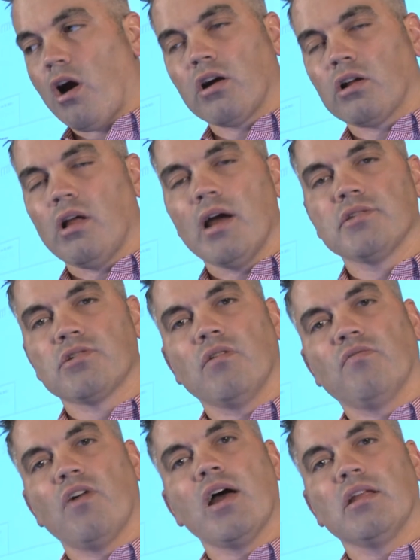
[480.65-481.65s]
clients aren't
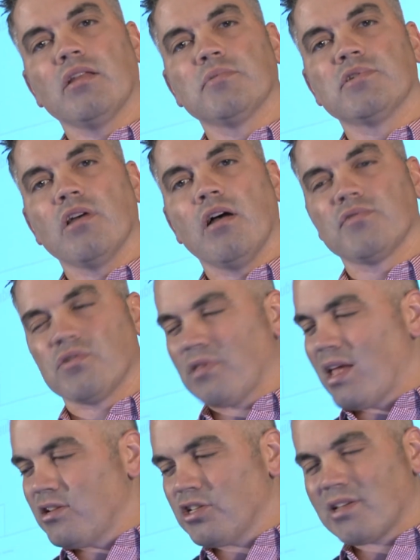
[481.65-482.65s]
finding themselves, or
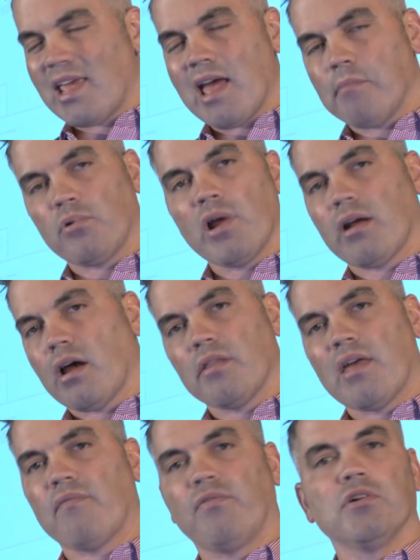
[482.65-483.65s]
they just can't break onto
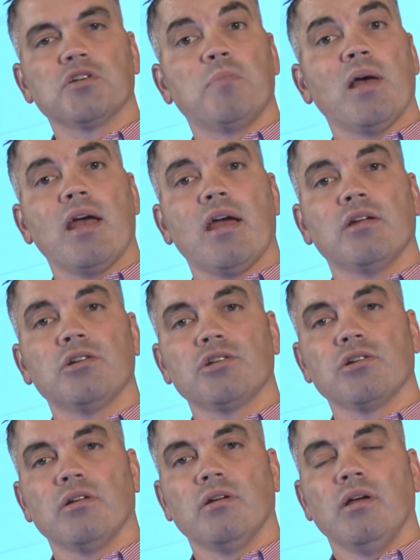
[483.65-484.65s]
that first page,
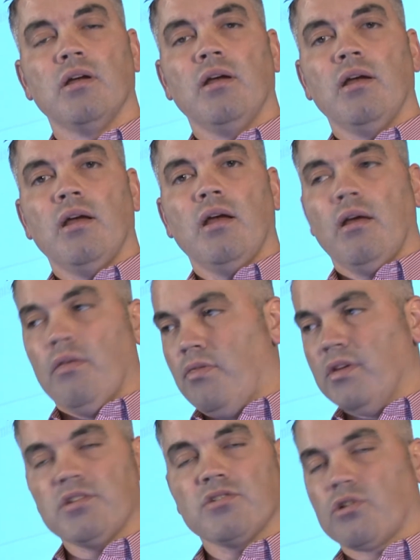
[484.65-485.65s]

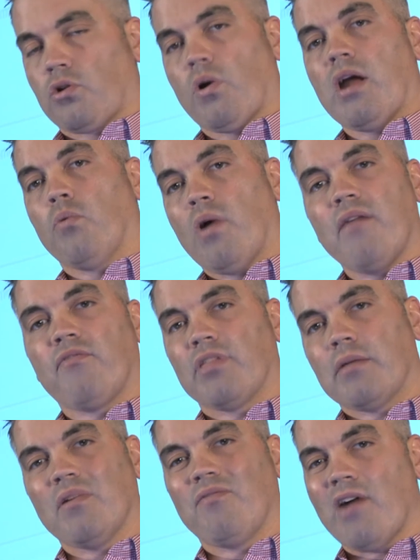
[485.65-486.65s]
this is a great way for
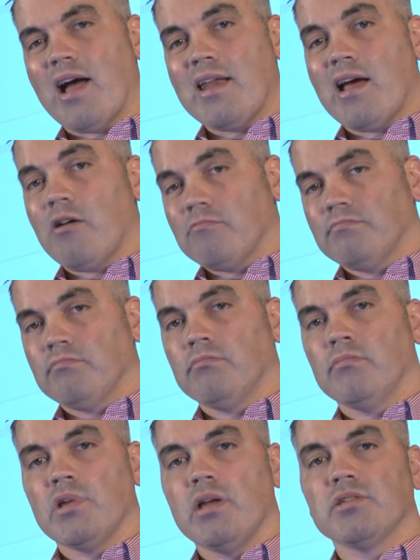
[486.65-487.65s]
them to find out
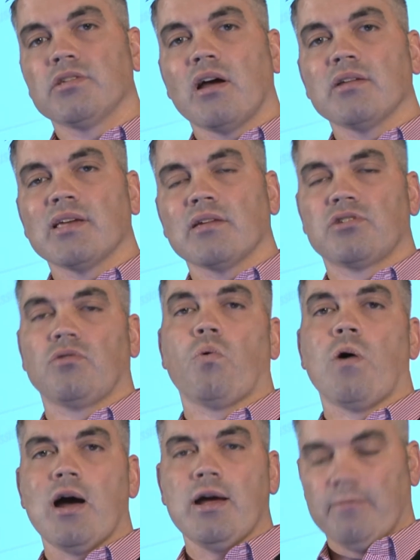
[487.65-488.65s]
insights as to why.